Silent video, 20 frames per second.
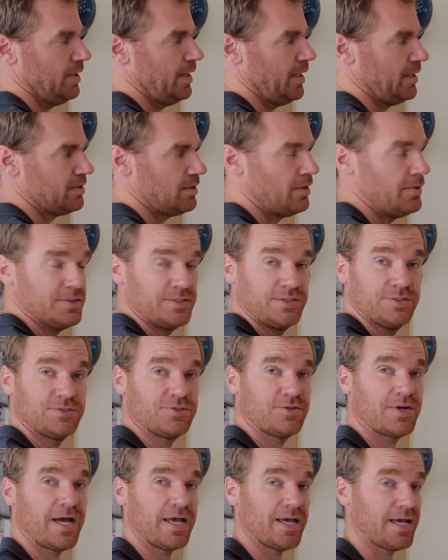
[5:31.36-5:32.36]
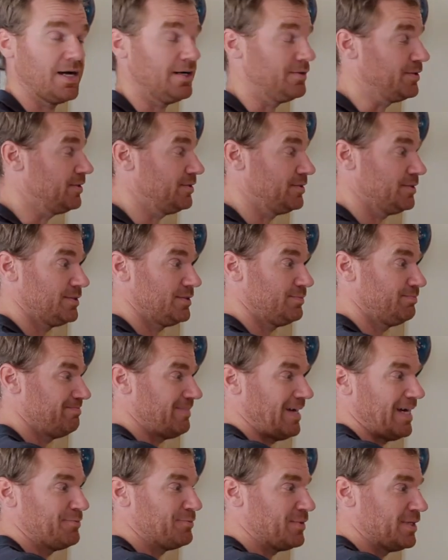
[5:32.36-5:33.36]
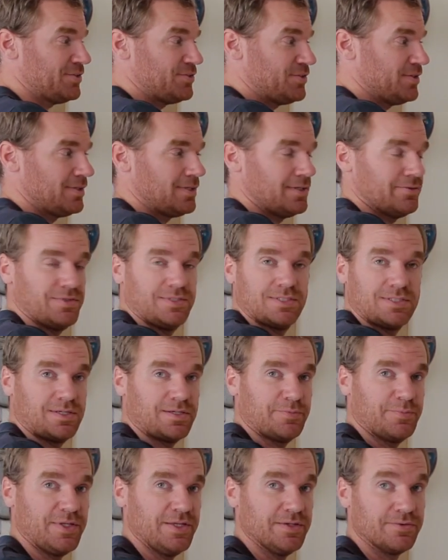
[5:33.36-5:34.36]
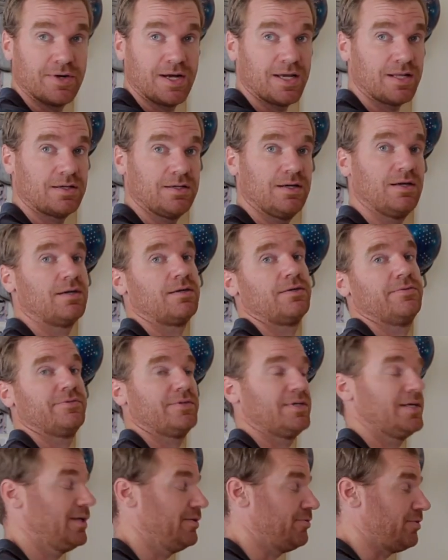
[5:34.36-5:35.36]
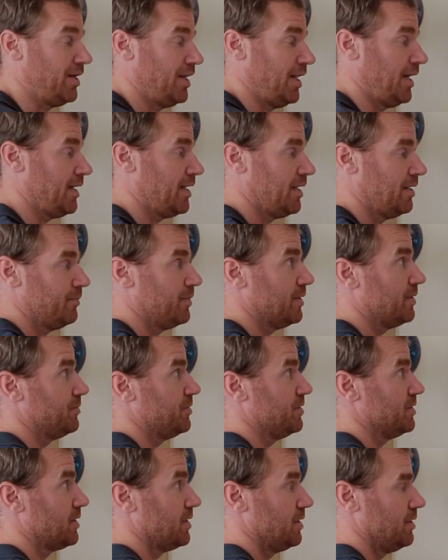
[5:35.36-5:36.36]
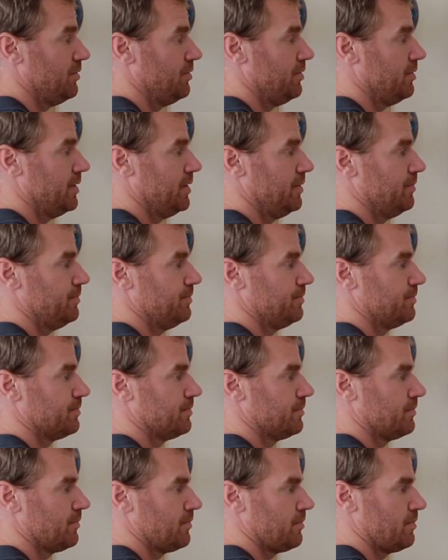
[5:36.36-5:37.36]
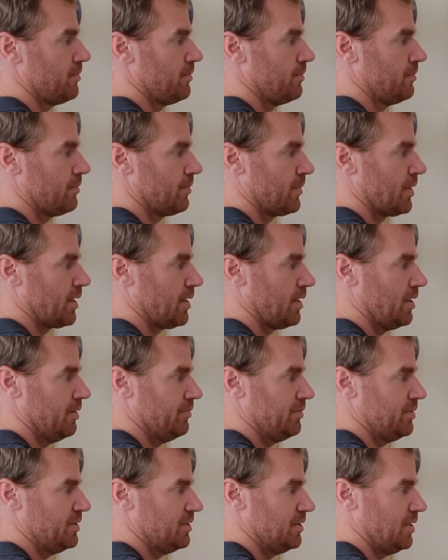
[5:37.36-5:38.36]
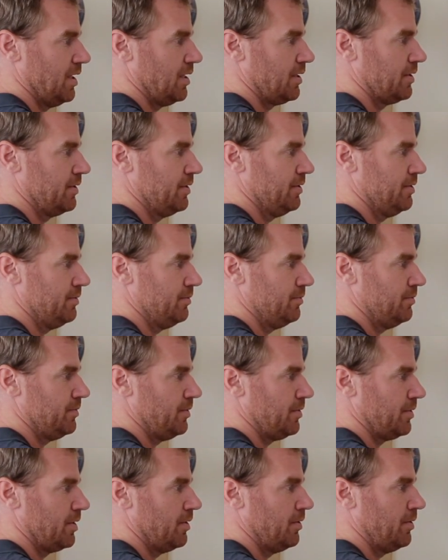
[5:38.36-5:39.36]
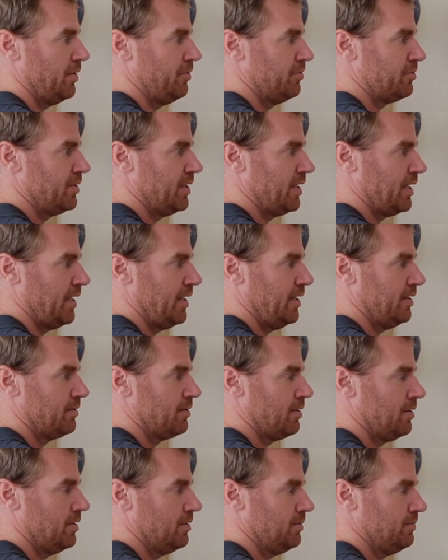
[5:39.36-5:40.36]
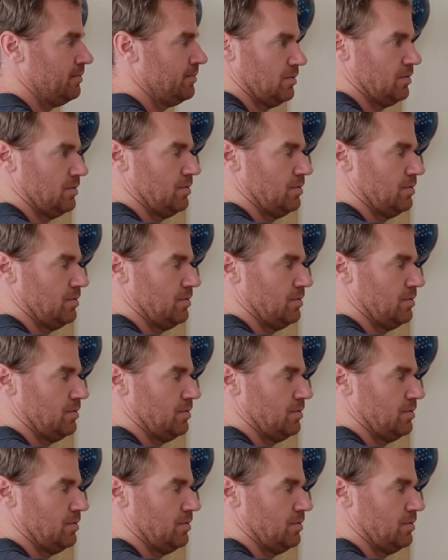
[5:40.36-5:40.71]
And it's always just trying out. I'm not sure if it's going to be the right color, if I like it, but I'm just going to do it. If it's not good, we'll go over it later on.